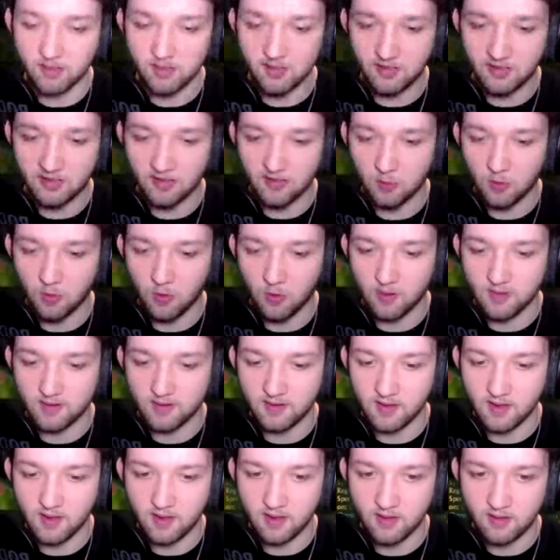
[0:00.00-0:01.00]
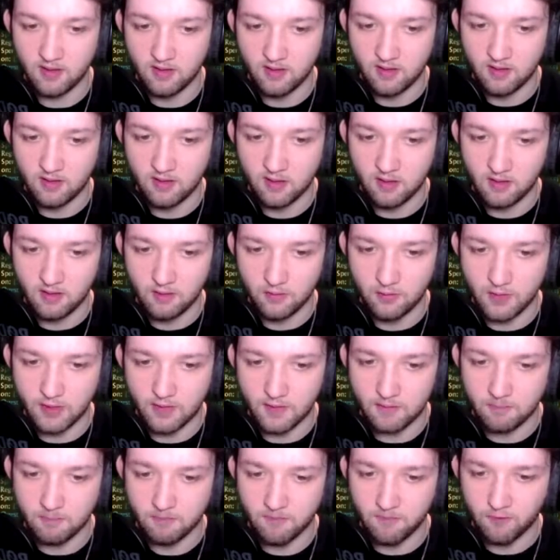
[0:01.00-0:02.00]
it's just to water
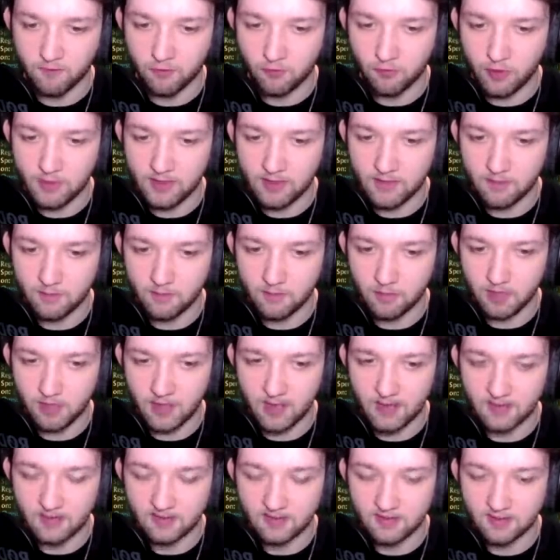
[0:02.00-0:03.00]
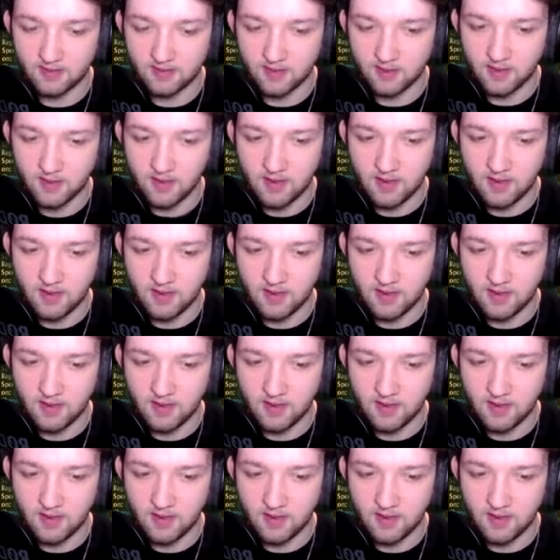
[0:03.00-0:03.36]
three, three different plants,